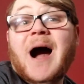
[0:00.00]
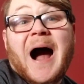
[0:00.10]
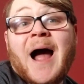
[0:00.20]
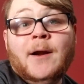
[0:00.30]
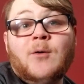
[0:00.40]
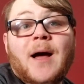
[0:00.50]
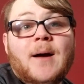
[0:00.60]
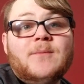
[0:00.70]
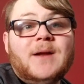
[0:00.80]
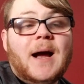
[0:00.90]
I don't
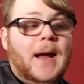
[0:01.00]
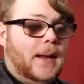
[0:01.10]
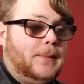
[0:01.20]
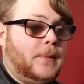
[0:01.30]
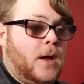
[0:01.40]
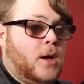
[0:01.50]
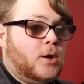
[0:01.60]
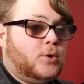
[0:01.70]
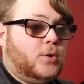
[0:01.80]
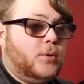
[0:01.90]
have time
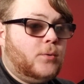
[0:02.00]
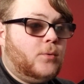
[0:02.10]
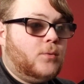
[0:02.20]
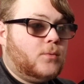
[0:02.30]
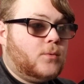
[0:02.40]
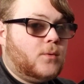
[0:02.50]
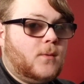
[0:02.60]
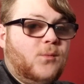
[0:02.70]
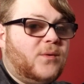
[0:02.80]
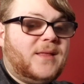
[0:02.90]
to
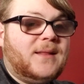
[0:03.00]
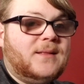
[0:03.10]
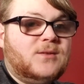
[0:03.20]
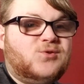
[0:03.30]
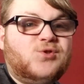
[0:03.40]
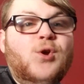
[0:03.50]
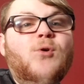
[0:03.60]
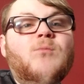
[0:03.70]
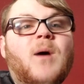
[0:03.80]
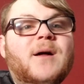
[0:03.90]
within
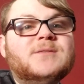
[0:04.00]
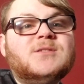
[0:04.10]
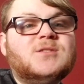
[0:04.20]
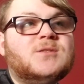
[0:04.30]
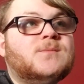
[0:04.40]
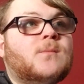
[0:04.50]
2 months